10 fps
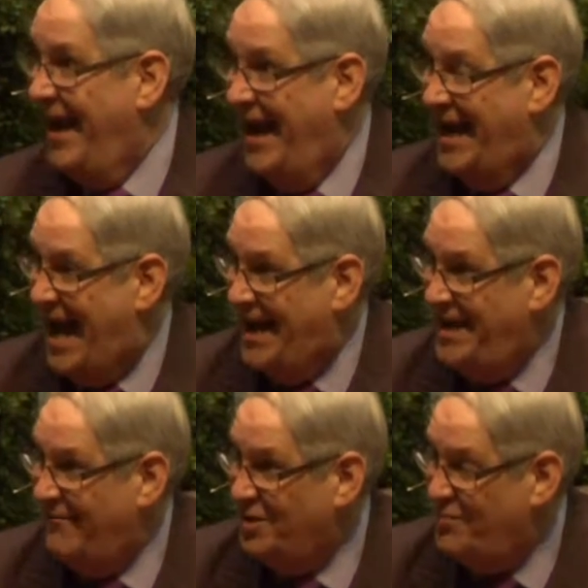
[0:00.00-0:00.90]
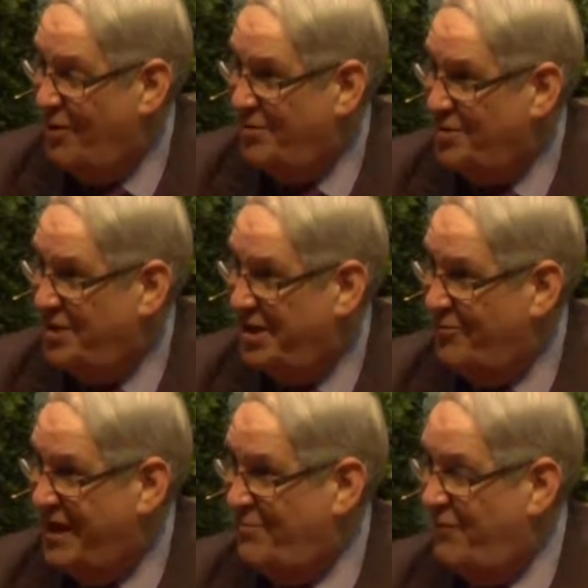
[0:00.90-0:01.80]
And I had never smoked a
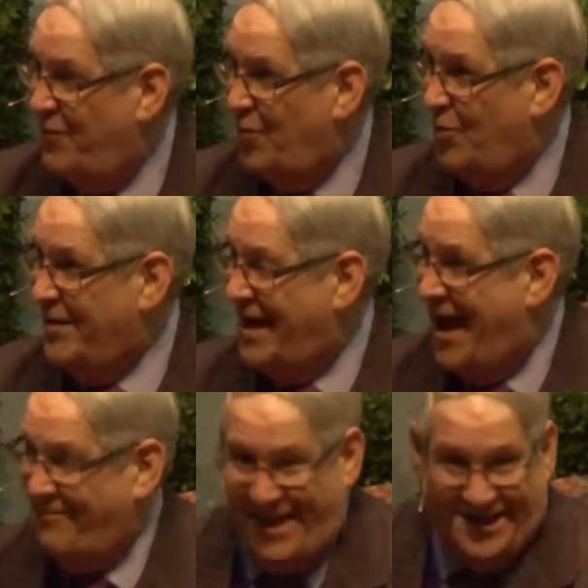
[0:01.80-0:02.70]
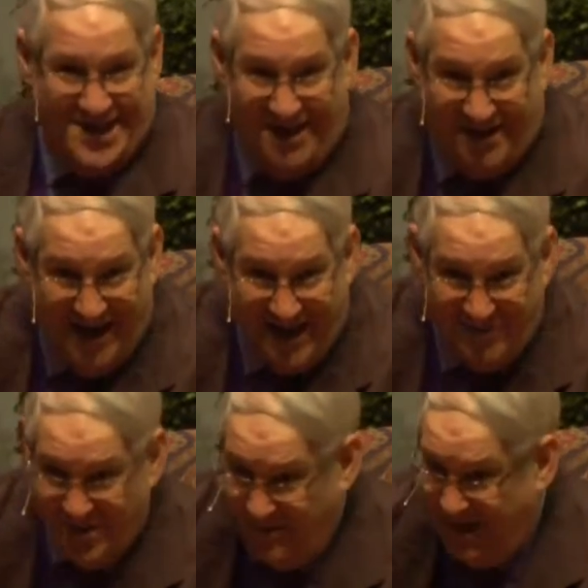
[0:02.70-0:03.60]
cigarette before, and I, that sounded like it
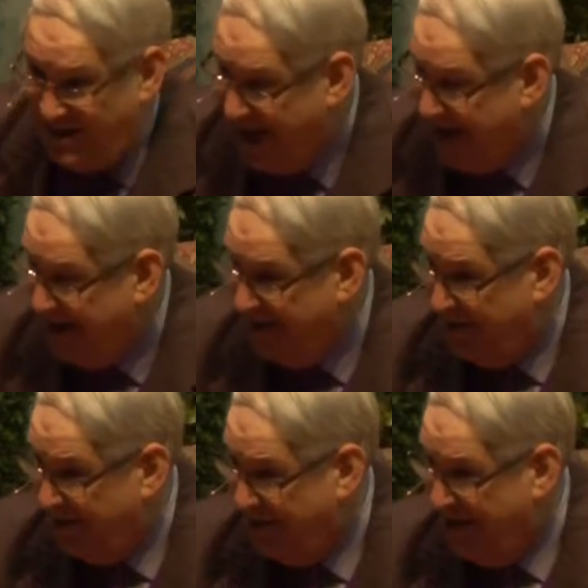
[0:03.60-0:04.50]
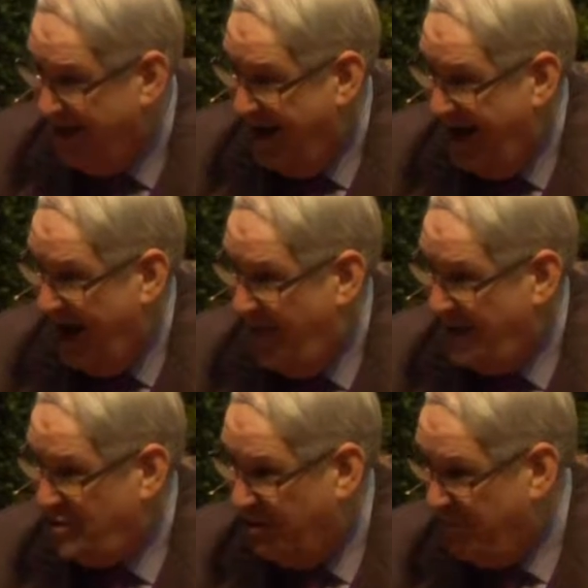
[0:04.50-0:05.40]
was going to be exciting to do. And they
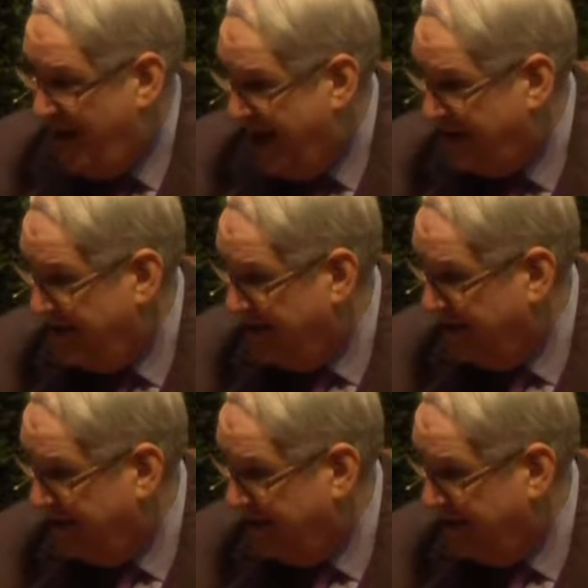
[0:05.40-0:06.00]
started passing out